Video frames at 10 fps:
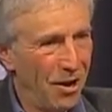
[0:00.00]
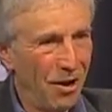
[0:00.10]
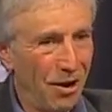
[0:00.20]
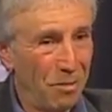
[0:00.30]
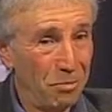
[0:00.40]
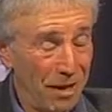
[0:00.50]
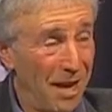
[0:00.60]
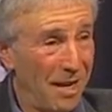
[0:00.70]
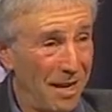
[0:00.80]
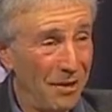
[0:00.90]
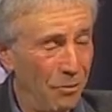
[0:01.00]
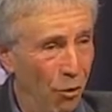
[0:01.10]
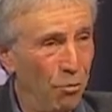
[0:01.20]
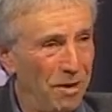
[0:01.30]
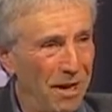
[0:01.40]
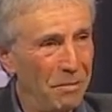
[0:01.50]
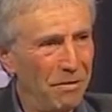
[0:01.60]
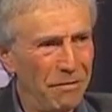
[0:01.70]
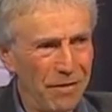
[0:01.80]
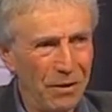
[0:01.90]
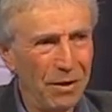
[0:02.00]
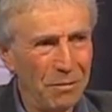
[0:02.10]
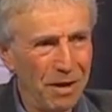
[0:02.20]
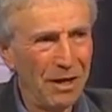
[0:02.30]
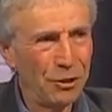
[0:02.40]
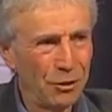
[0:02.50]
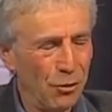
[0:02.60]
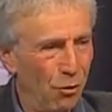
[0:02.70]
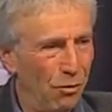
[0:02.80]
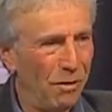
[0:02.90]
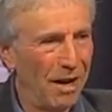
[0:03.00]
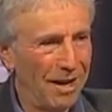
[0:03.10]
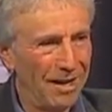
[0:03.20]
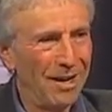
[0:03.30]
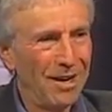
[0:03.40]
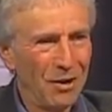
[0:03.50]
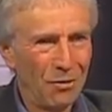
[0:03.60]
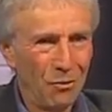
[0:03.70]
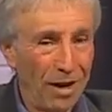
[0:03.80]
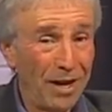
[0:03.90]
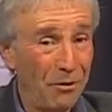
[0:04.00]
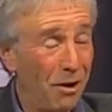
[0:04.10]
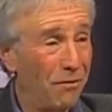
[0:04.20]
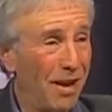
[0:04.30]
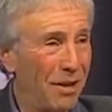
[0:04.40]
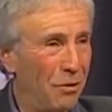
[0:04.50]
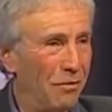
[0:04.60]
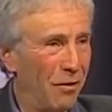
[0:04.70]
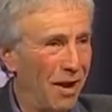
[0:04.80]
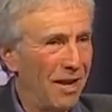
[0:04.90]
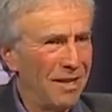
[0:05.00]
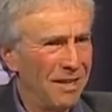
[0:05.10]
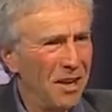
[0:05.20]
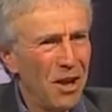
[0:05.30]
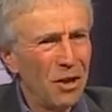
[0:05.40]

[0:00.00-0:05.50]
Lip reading: are planning to open up a fairly major coal mine right here on Vancouver Island,